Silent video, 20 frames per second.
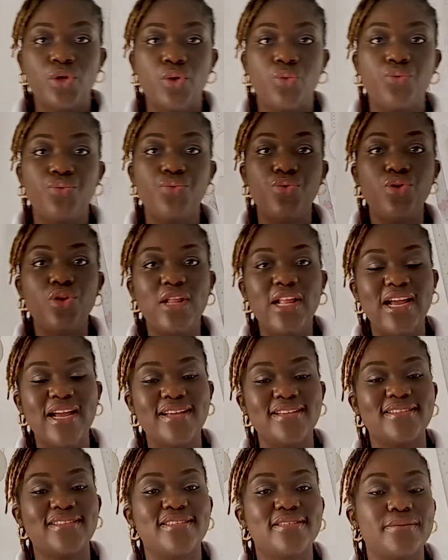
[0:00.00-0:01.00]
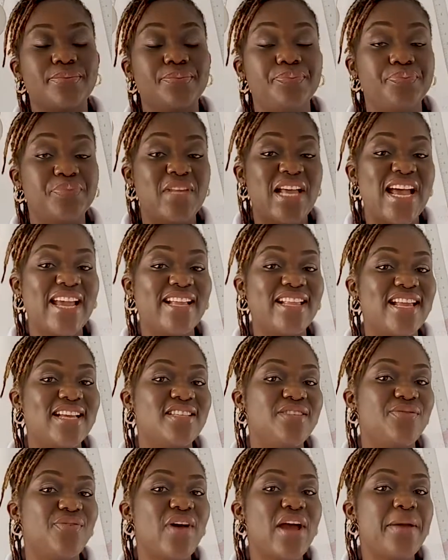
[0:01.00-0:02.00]
Rulers. I
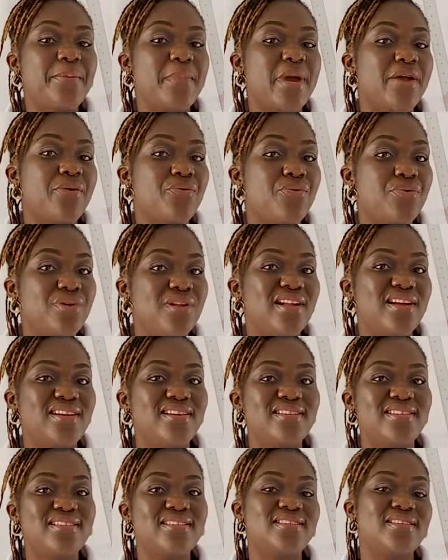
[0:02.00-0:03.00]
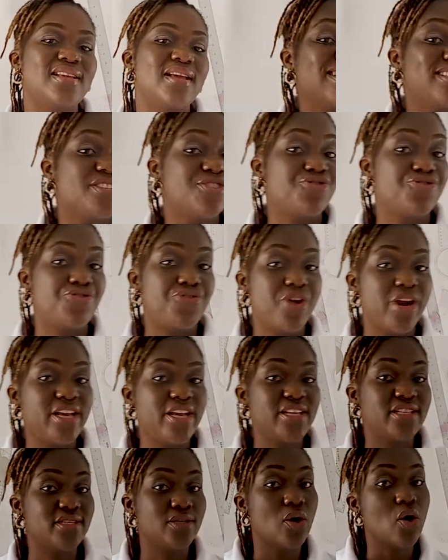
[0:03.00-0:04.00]
classify my rulers as
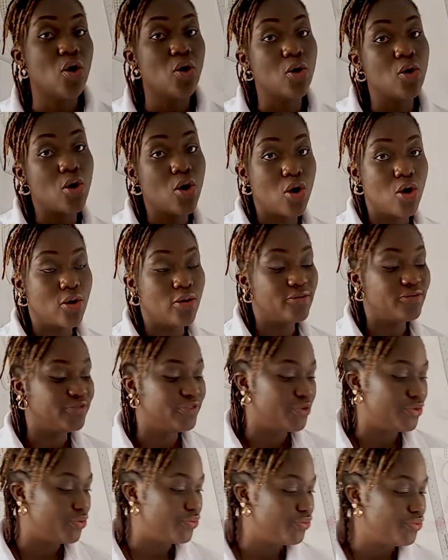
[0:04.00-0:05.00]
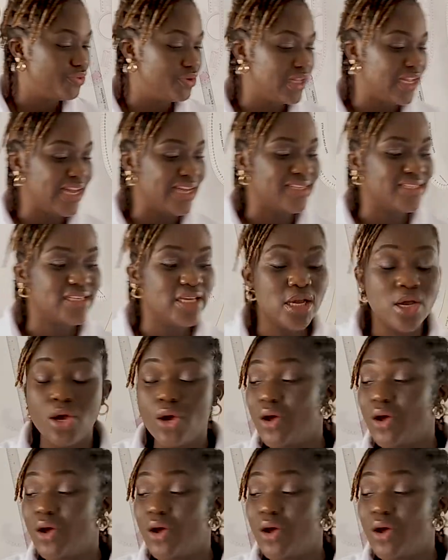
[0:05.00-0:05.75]
straight or curved rulers.